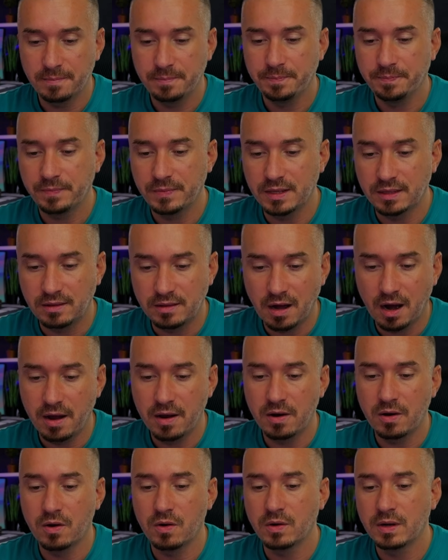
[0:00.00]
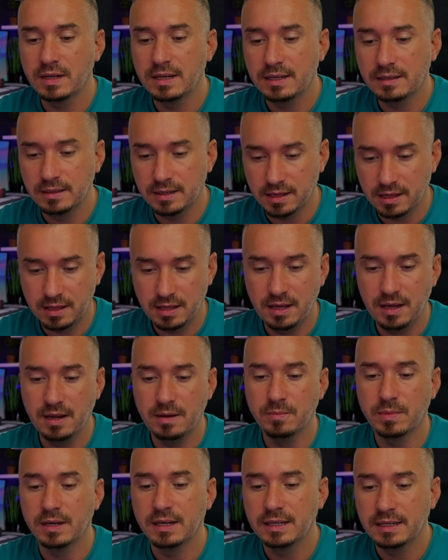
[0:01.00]
the dialogue, the
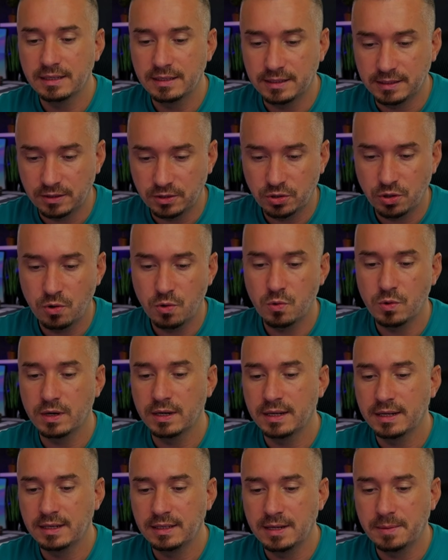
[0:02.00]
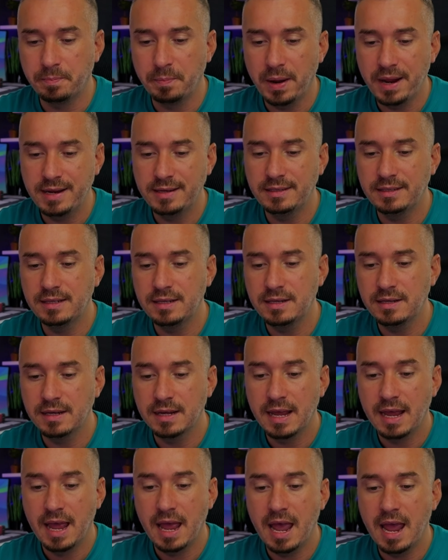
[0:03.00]
theme, the tone, the pacing,
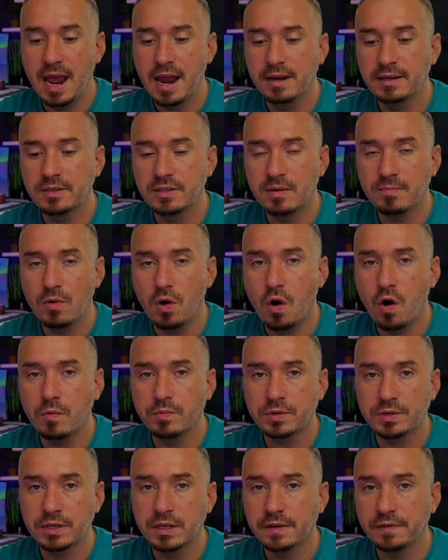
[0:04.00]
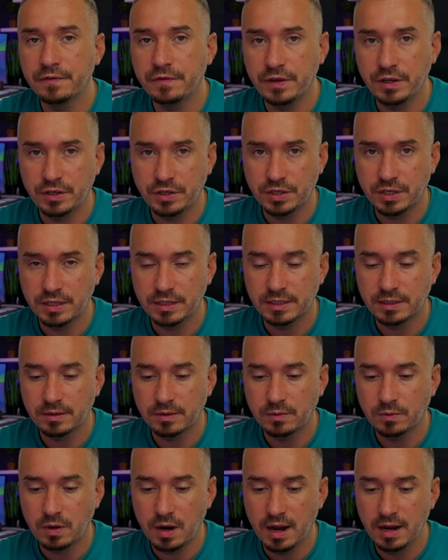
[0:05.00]
and some optional features,
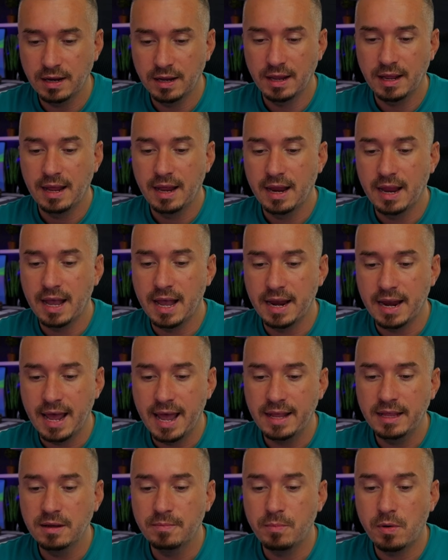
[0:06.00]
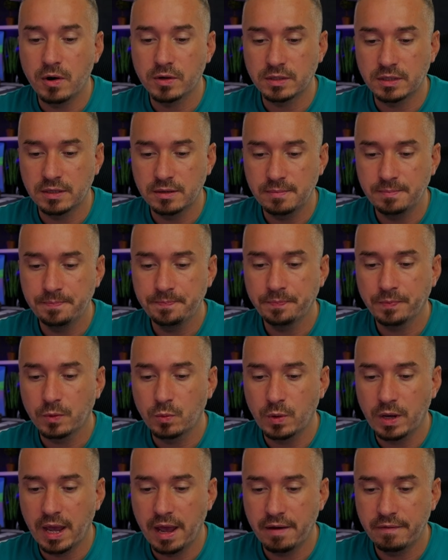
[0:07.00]
right? And at the bottom,
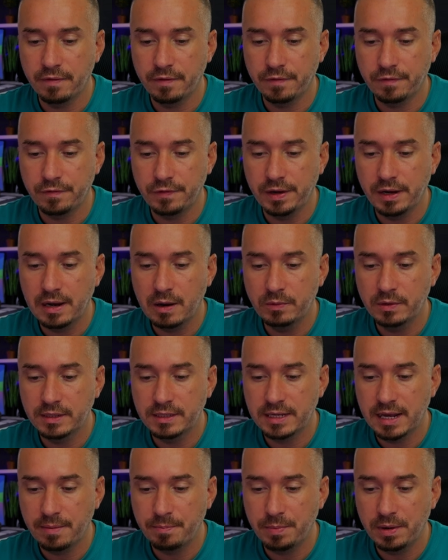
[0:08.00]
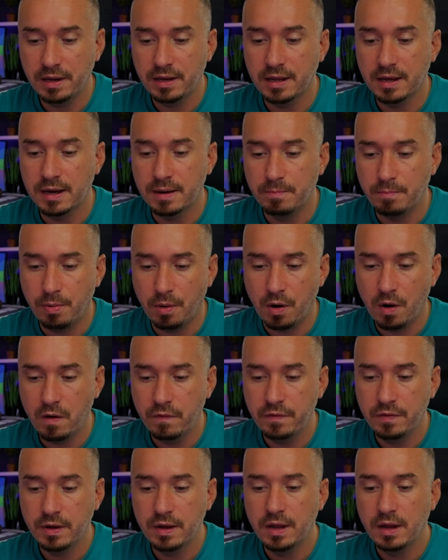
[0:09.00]
we have fill out the template
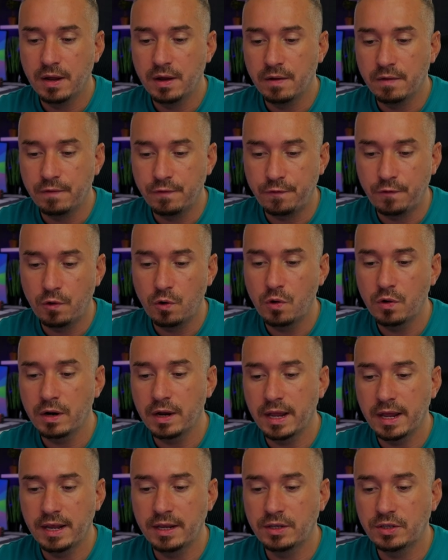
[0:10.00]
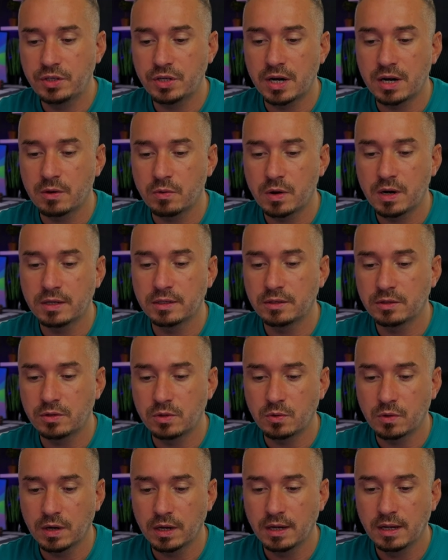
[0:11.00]
above for a genre
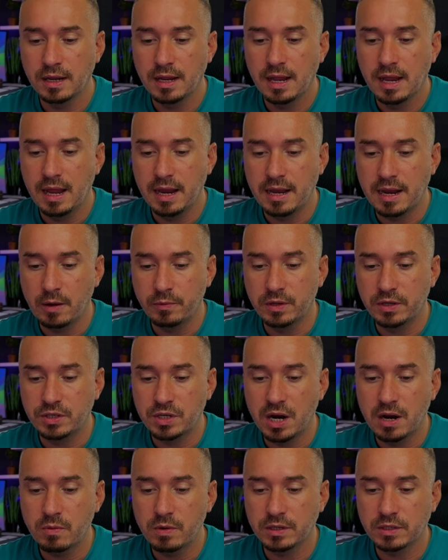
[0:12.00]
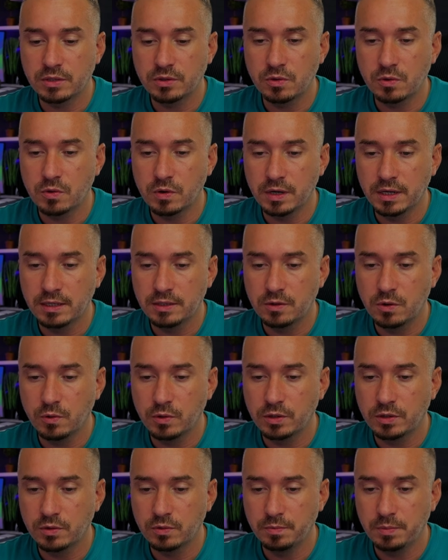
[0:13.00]
story. Now the genre story is
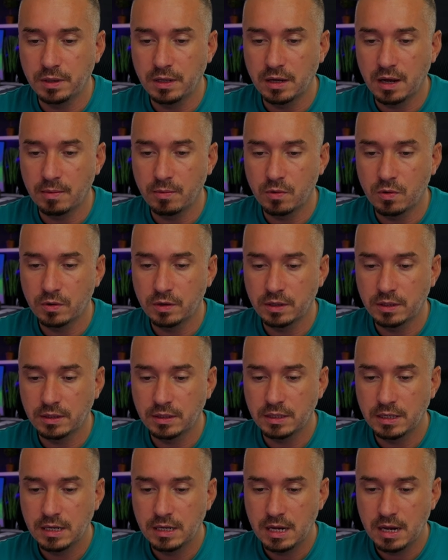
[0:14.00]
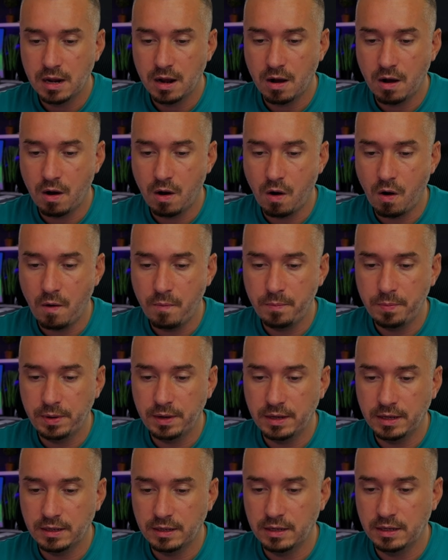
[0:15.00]
going to be, I'm going to
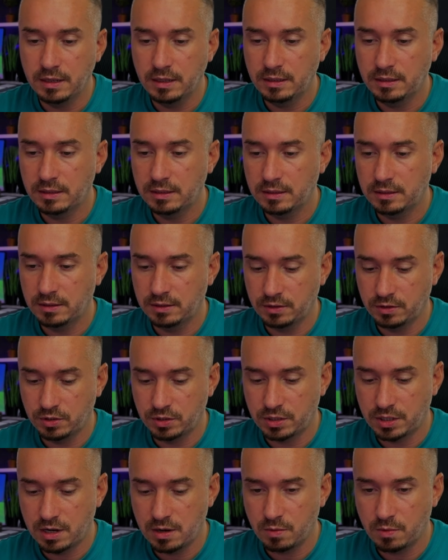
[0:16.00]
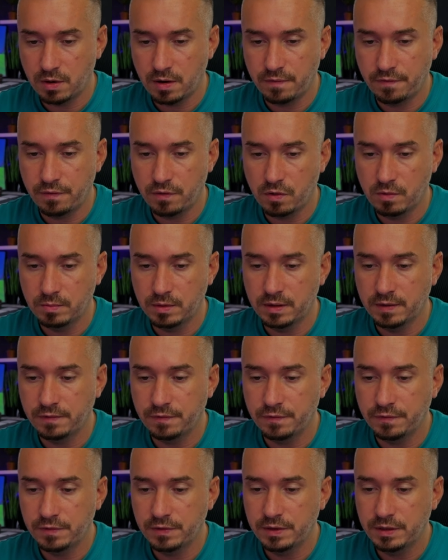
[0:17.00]
copy this genre from the
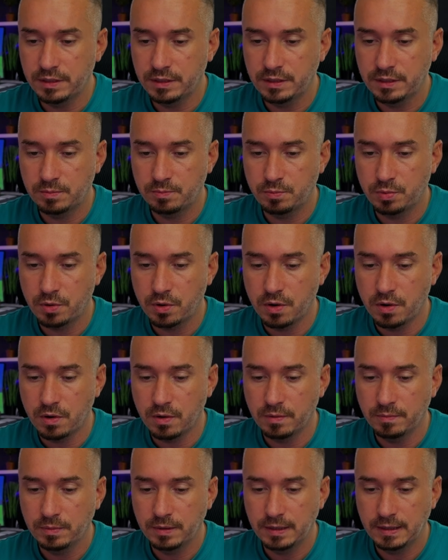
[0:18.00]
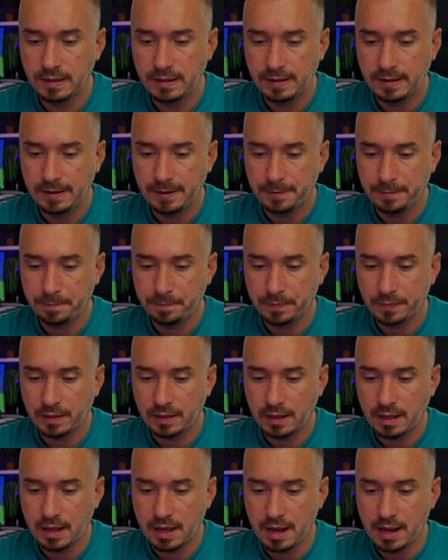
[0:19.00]
first prompt
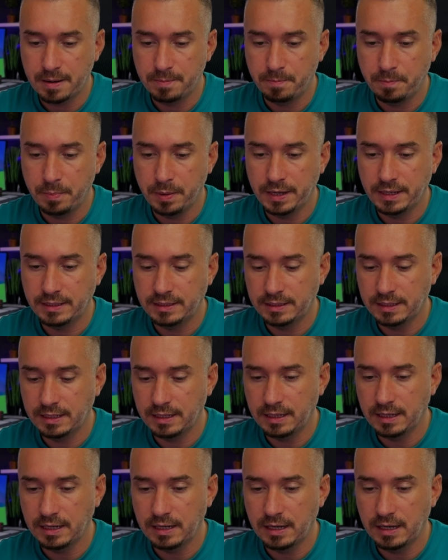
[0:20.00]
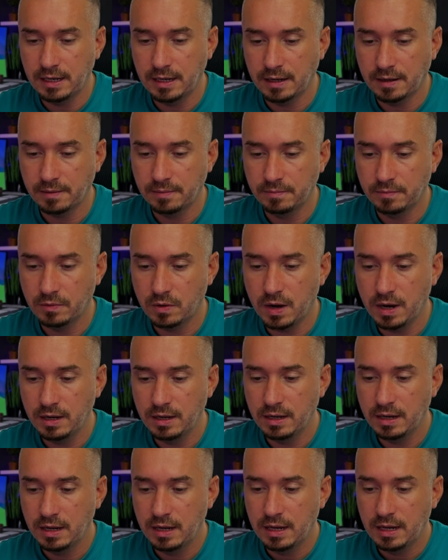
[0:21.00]
and paste it in here, right?
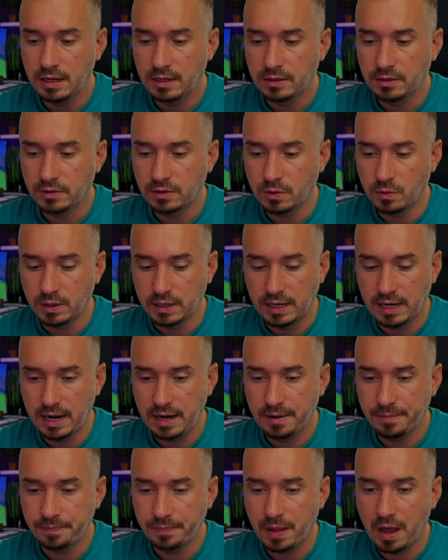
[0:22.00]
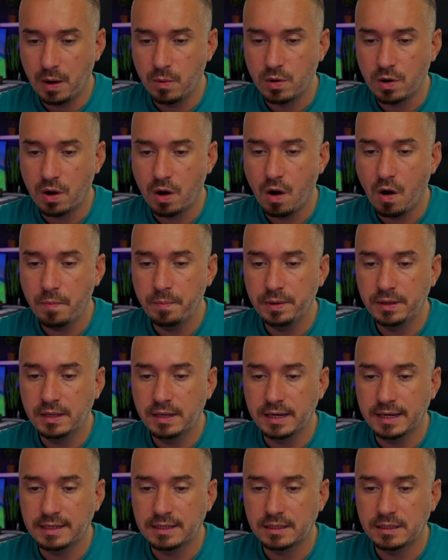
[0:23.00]
So again, I will copy
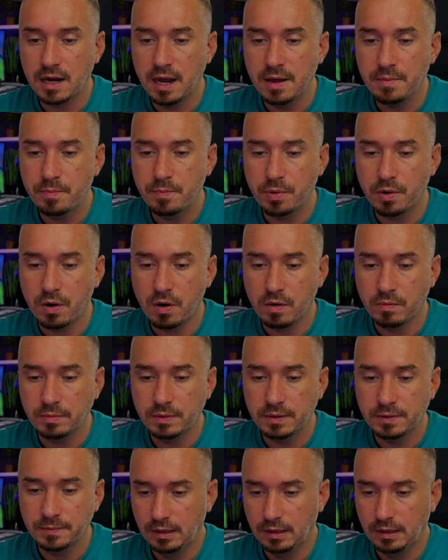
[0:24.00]
the entire prompt,